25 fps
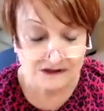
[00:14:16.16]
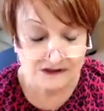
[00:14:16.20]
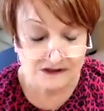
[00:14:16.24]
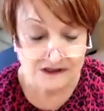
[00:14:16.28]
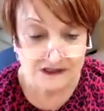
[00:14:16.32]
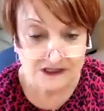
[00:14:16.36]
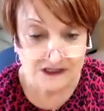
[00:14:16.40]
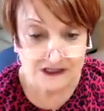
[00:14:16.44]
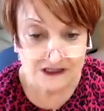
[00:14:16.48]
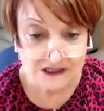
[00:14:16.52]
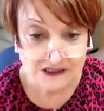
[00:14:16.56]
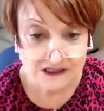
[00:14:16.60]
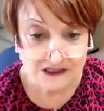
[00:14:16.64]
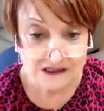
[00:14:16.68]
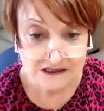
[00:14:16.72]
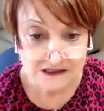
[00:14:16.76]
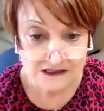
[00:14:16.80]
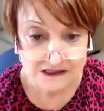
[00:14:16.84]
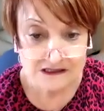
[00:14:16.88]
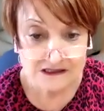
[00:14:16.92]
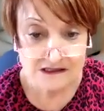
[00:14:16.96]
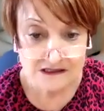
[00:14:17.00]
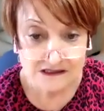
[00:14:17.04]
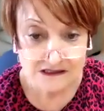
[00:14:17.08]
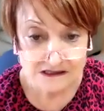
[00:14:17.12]

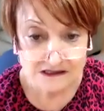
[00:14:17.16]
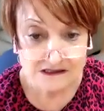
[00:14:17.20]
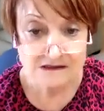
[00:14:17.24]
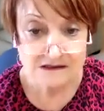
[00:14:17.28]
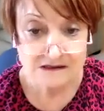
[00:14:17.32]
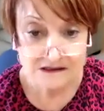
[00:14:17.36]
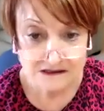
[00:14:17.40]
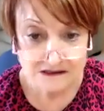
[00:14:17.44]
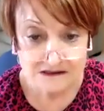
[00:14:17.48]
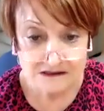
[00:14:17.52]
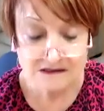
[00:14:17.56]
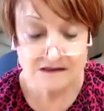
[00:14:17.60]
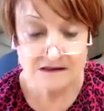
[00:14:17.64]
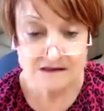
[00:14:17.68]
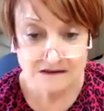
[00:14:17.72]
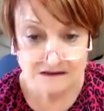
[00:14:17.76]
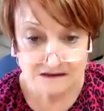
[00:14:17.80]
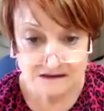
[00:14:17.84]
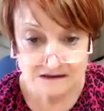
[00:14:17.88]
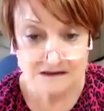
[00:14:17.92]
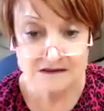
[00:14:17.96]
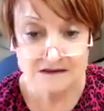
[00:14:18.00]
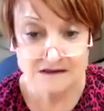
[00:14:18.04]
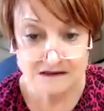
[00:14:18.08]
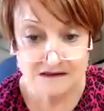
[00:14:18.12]

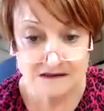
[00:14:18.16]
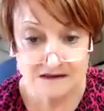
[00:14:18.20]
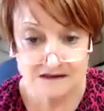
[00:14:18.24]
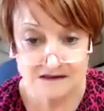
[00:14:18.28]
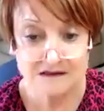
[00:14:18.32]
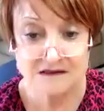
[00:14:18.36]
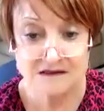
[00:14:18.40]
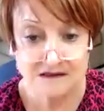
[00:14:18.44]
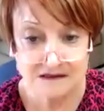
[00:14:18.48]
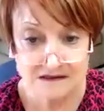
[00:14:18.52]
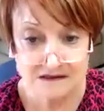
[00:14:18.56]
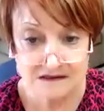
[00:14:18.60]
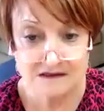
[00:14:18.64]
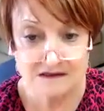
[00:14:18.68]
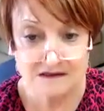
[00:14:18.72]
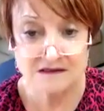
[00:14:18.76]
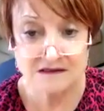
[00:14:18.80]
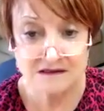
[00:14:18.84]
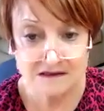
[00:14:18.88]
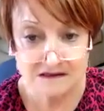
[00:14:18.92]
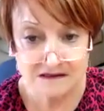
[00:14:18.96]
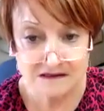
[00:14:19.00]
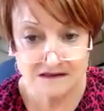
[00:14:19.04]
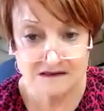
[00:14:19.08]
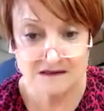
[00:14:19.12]

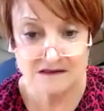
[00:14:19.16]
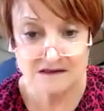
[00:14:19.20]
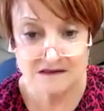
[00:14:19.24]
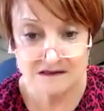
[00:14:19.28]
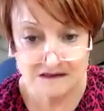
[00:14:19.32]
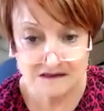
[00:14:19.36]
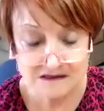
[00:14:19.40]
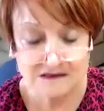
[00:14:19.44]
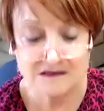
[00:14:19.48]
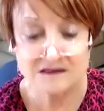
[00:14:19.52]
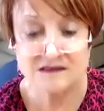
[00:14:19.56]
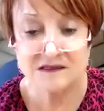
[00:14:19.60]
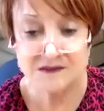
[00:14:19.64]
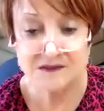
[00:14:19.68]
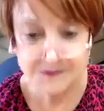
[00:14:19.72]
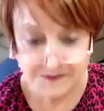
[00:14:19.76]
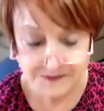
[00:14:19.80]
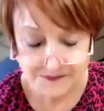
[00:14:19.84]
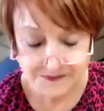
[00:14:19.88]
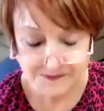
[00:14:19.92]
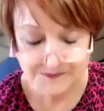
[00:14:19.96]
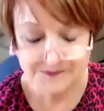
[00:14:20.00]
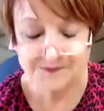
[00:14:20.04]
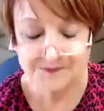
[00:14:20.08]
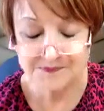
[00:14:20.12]

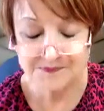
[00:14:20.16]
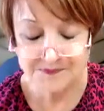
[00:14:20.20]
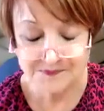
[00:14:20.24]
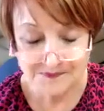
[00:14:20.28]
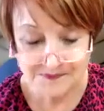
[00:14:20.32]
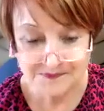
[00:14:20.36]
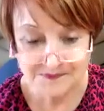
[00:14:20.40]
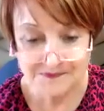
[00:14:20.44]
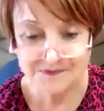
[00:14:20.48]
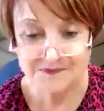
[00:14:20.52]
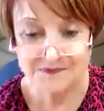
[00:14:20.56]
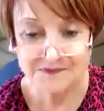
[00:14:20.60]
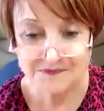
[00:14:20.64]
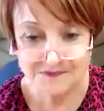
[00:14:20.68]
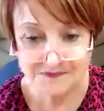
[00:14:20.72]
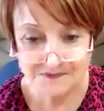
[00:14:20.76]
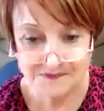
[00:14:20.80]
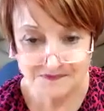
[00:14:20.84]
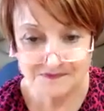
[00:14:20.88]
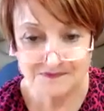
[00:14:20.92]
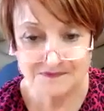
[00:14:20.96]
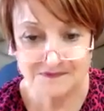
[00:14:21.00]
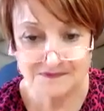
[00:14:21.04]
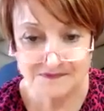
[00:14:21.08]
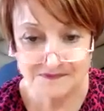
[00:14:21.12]

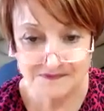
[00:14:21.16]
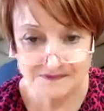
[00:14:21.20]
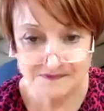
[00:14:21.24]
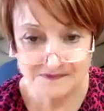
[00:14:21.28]
(silent)